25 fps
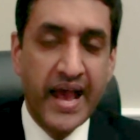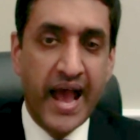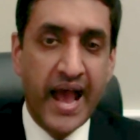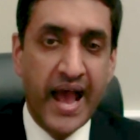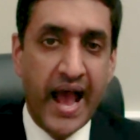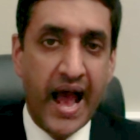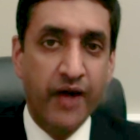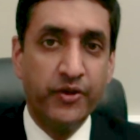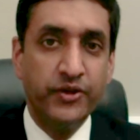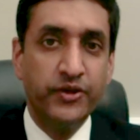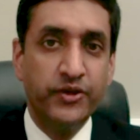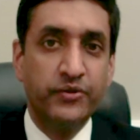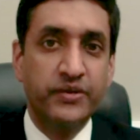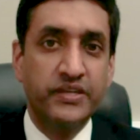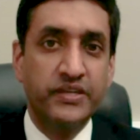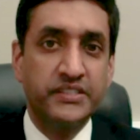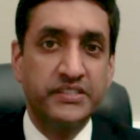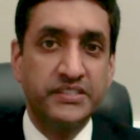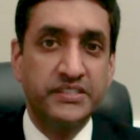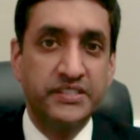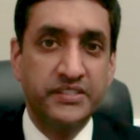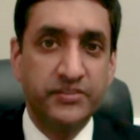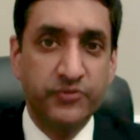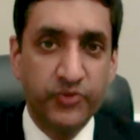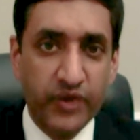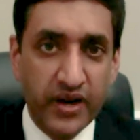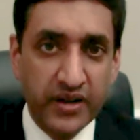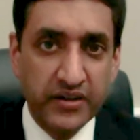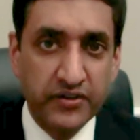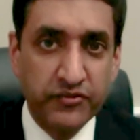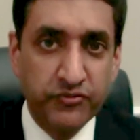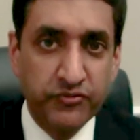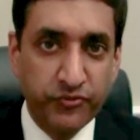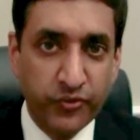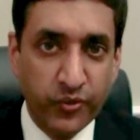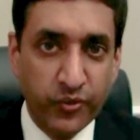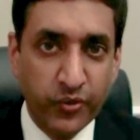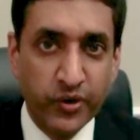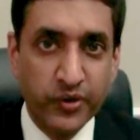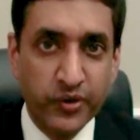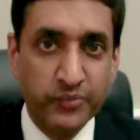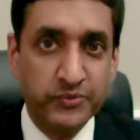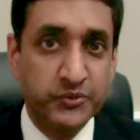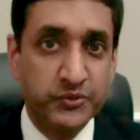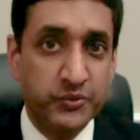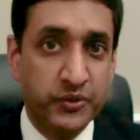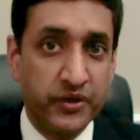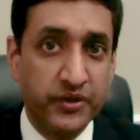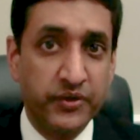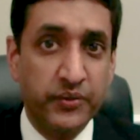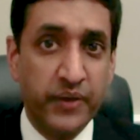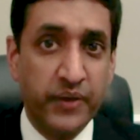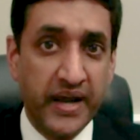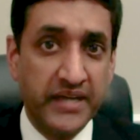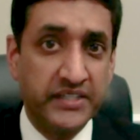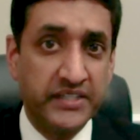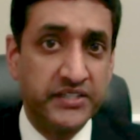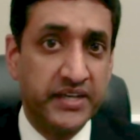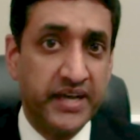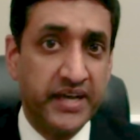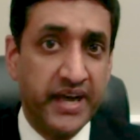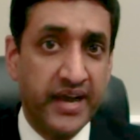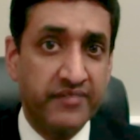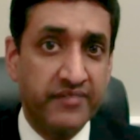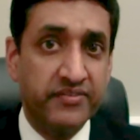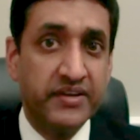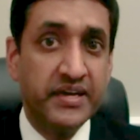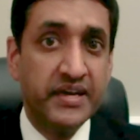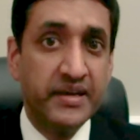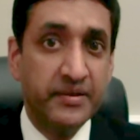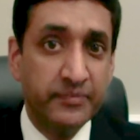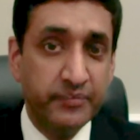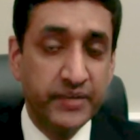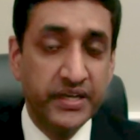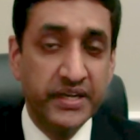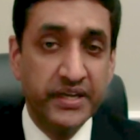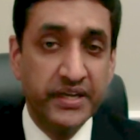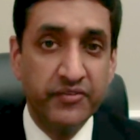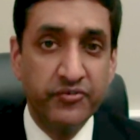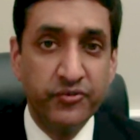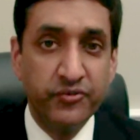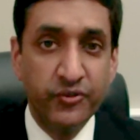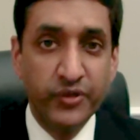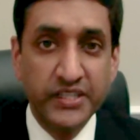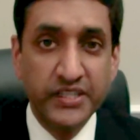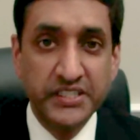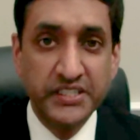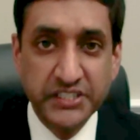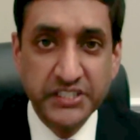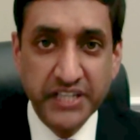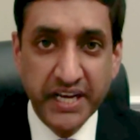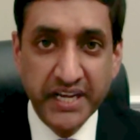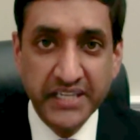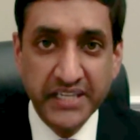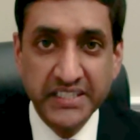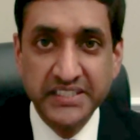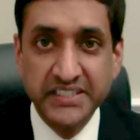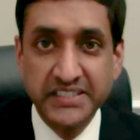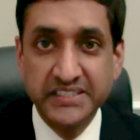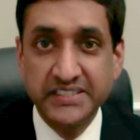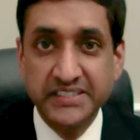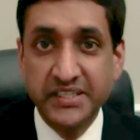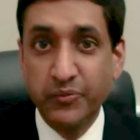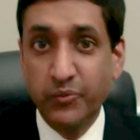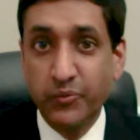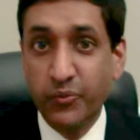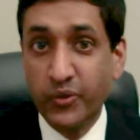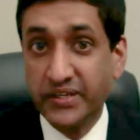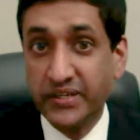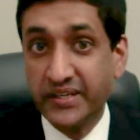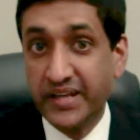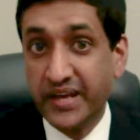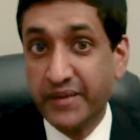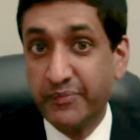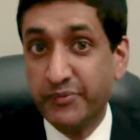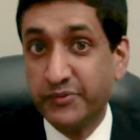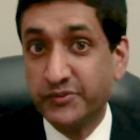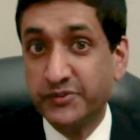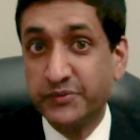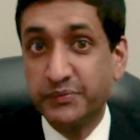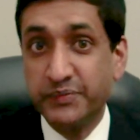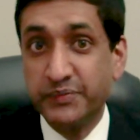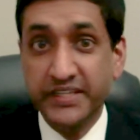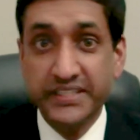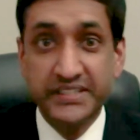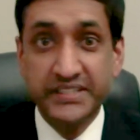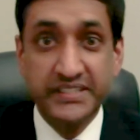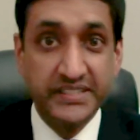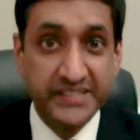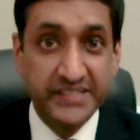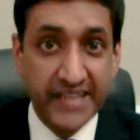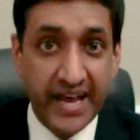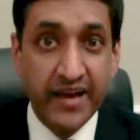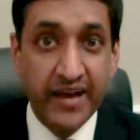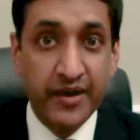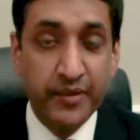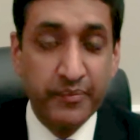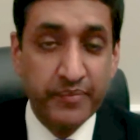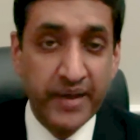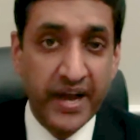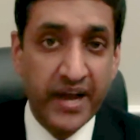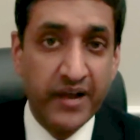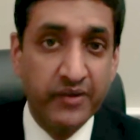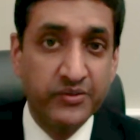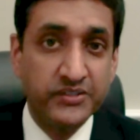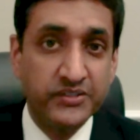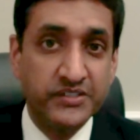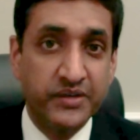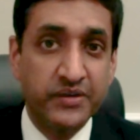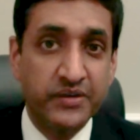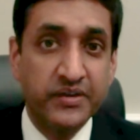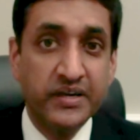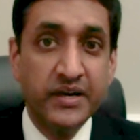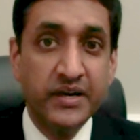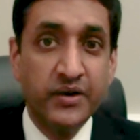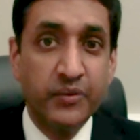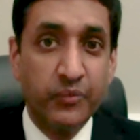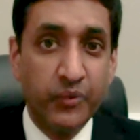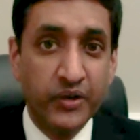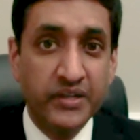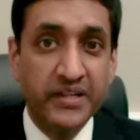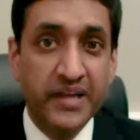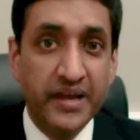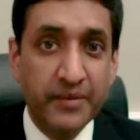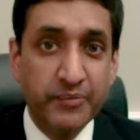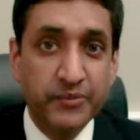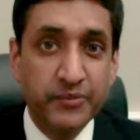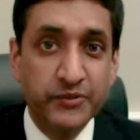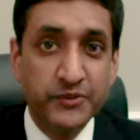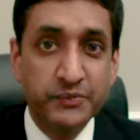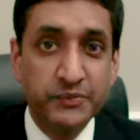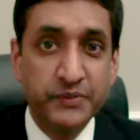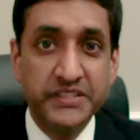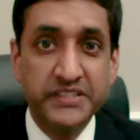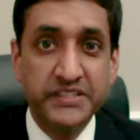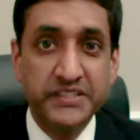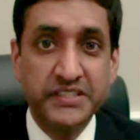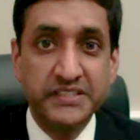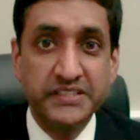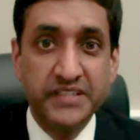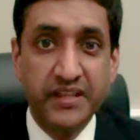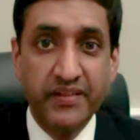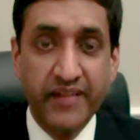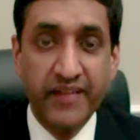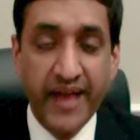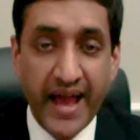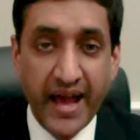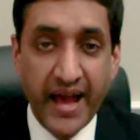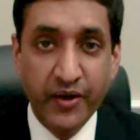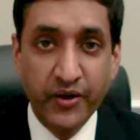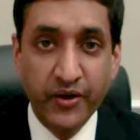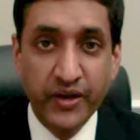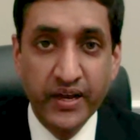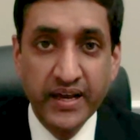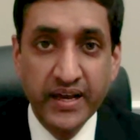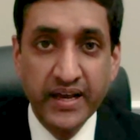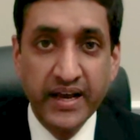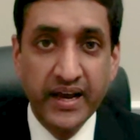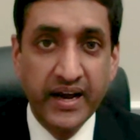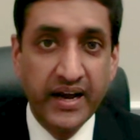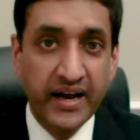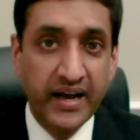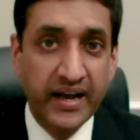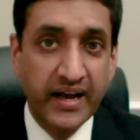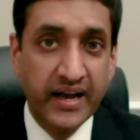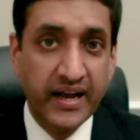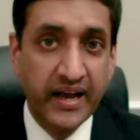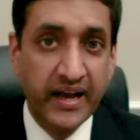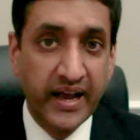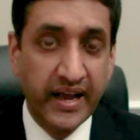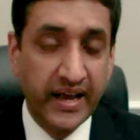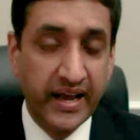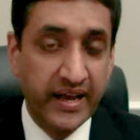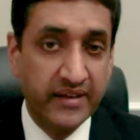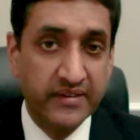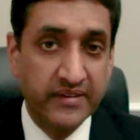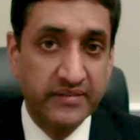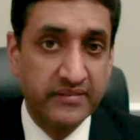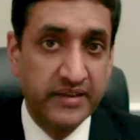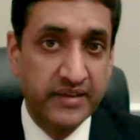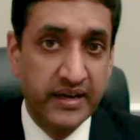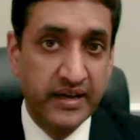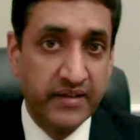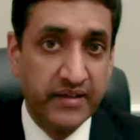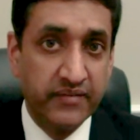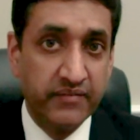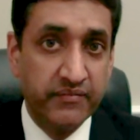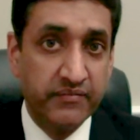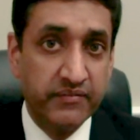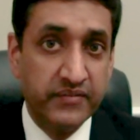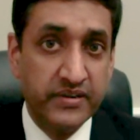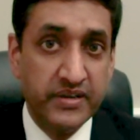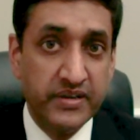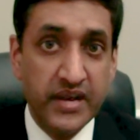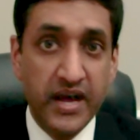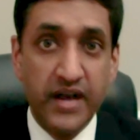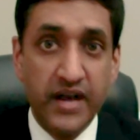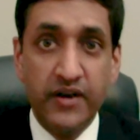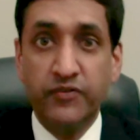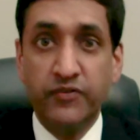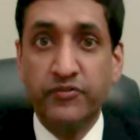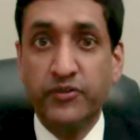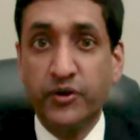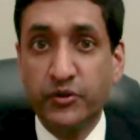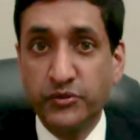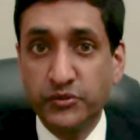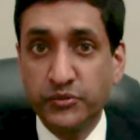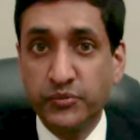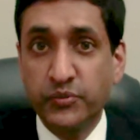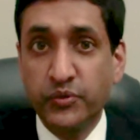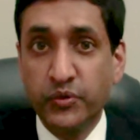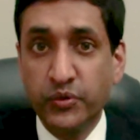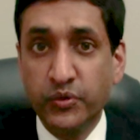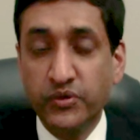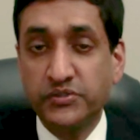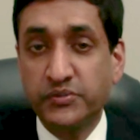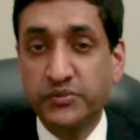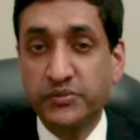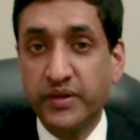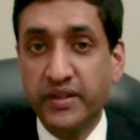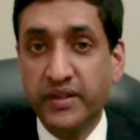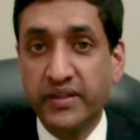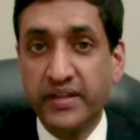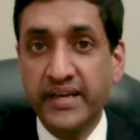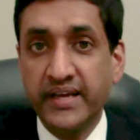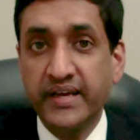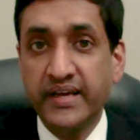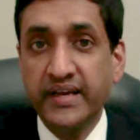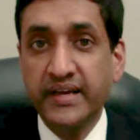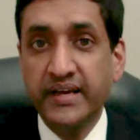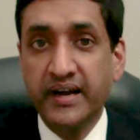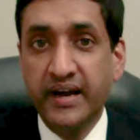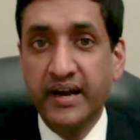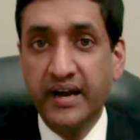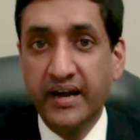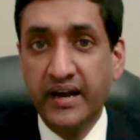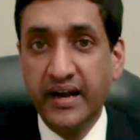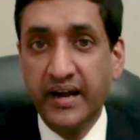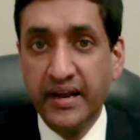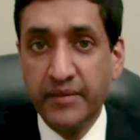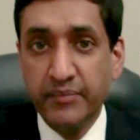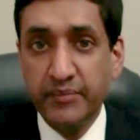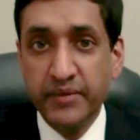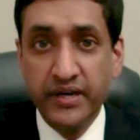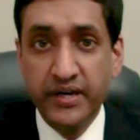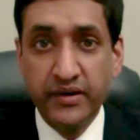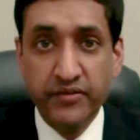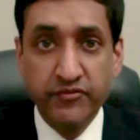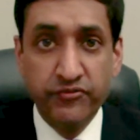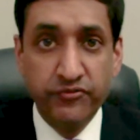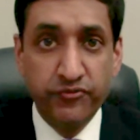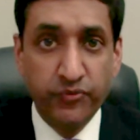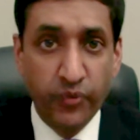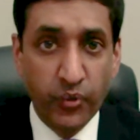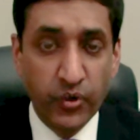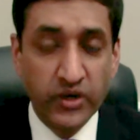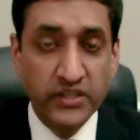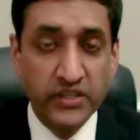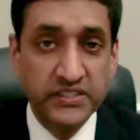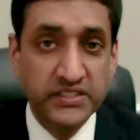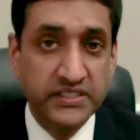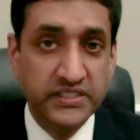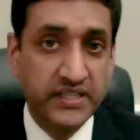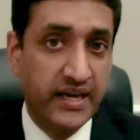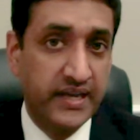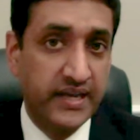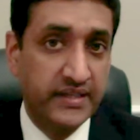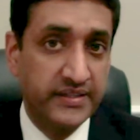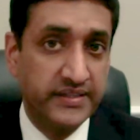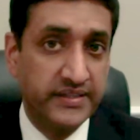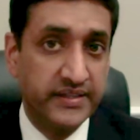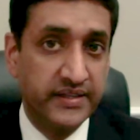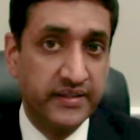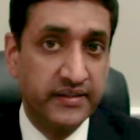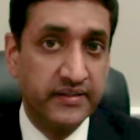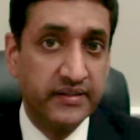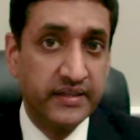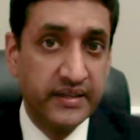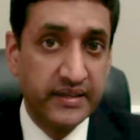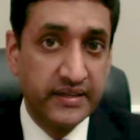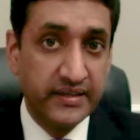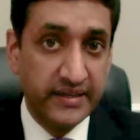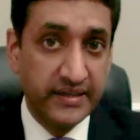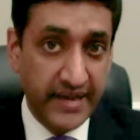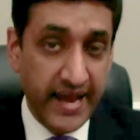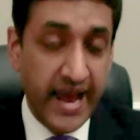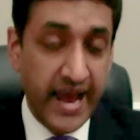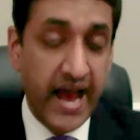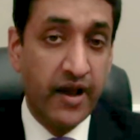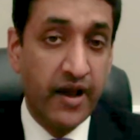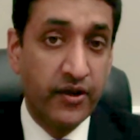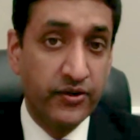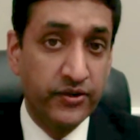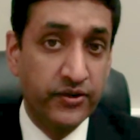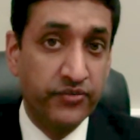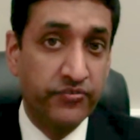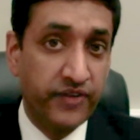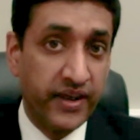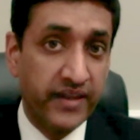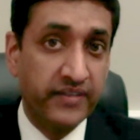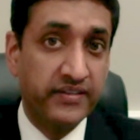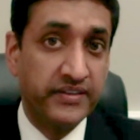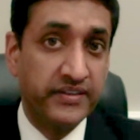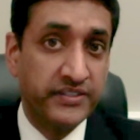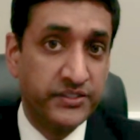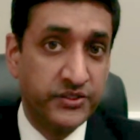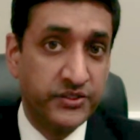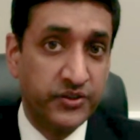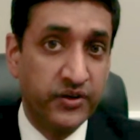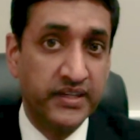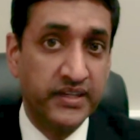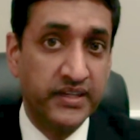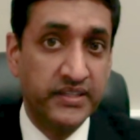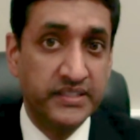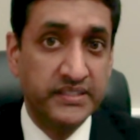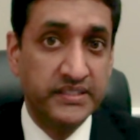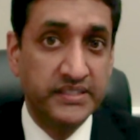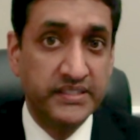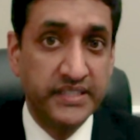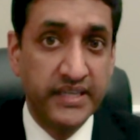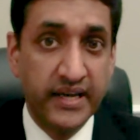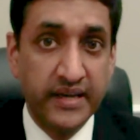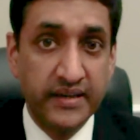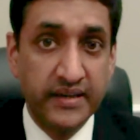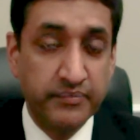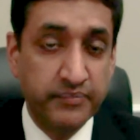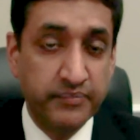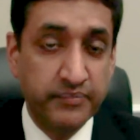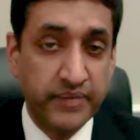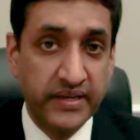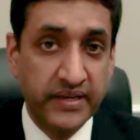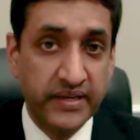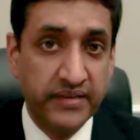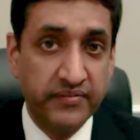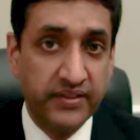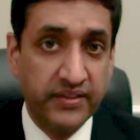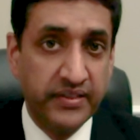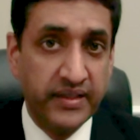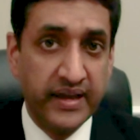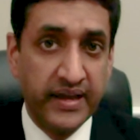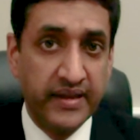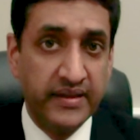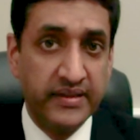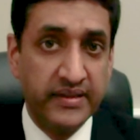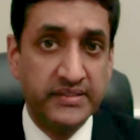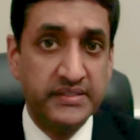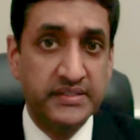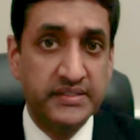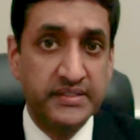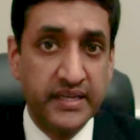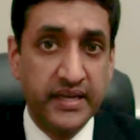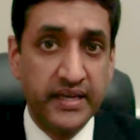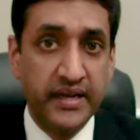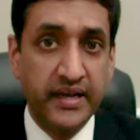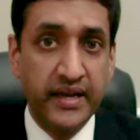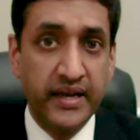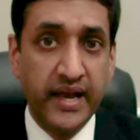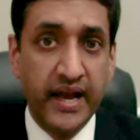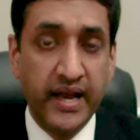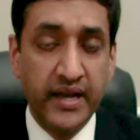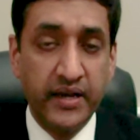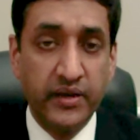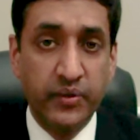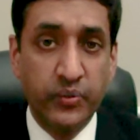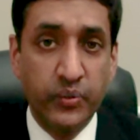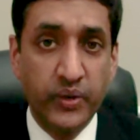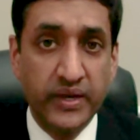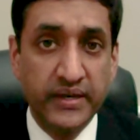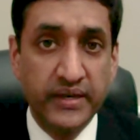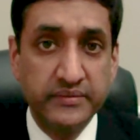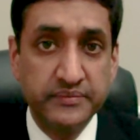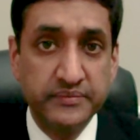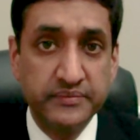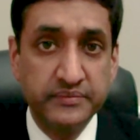how do you construct forums where you actually have meaningful exchanges and what type of speech is out of bounds and what type of speech is allowed. And none of those rules really have been enforced until now. You're finally starting to see it, but even then it's inadequate.